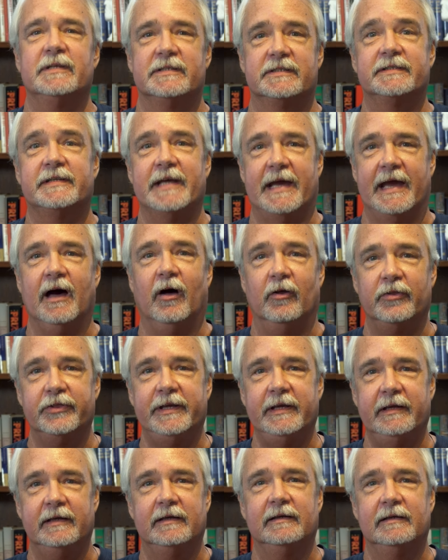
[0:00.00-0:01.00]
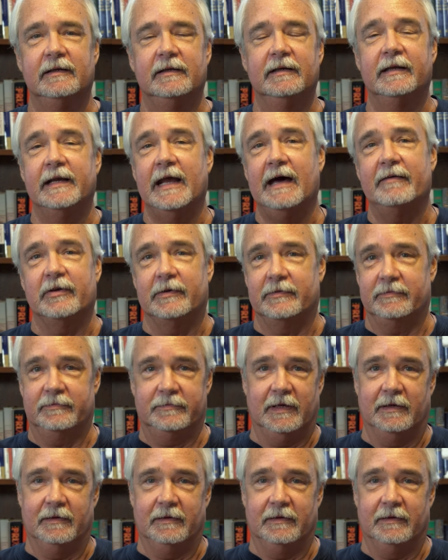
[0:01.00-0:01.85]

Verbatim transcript: and stay healthy and have a,